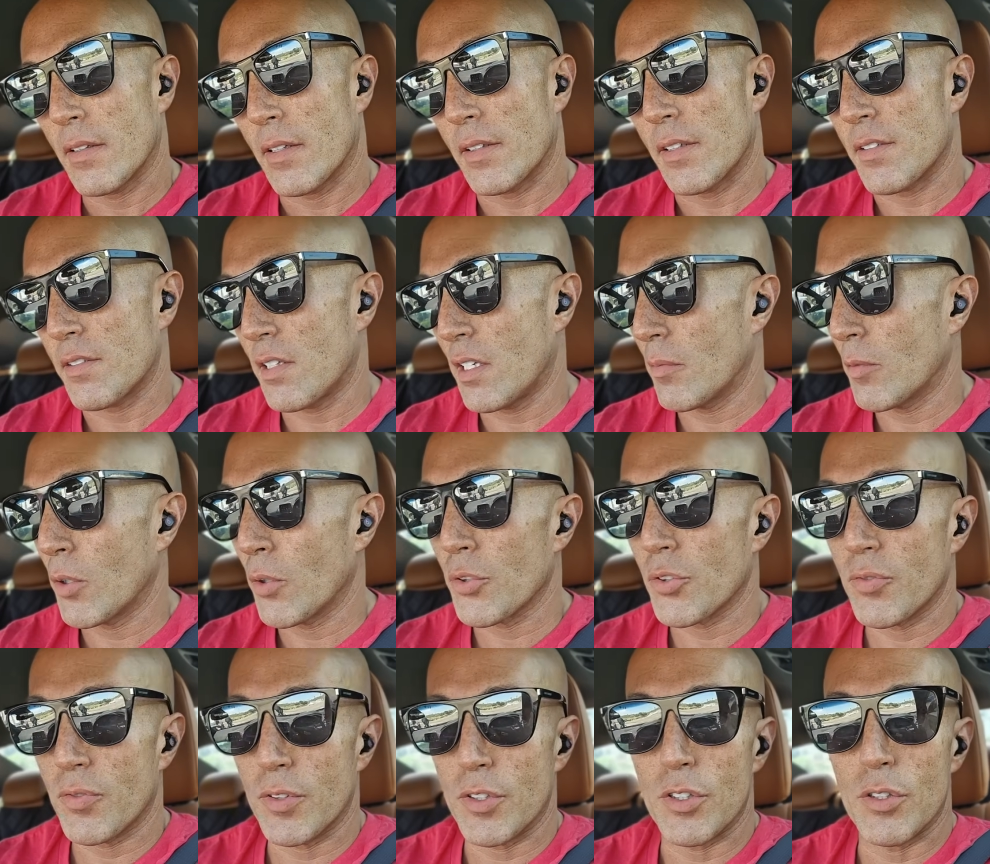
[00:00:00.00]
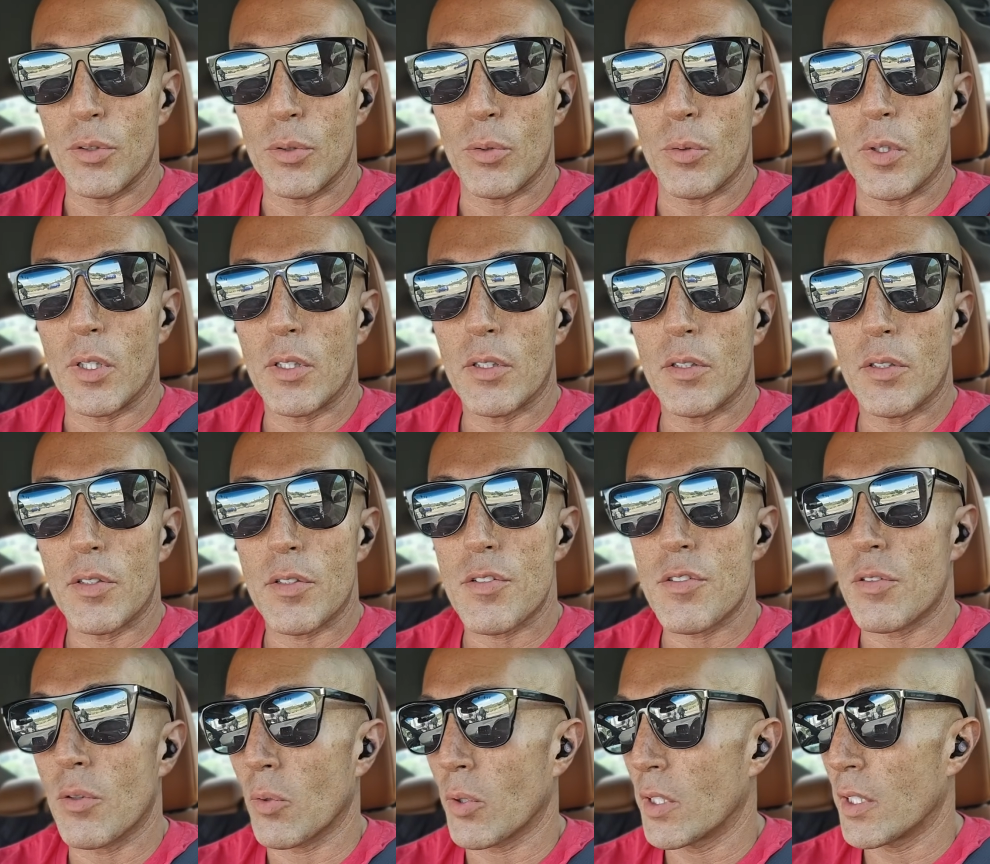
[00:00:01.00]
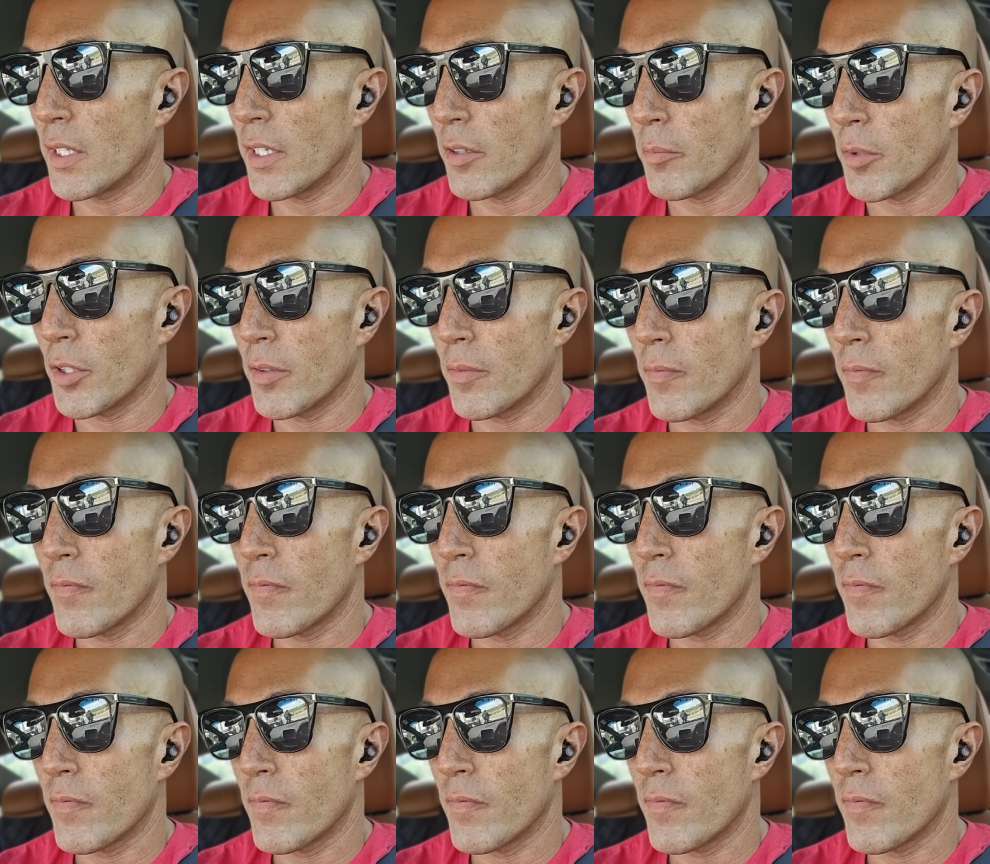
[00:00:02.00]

And the same goes for you. So claim it.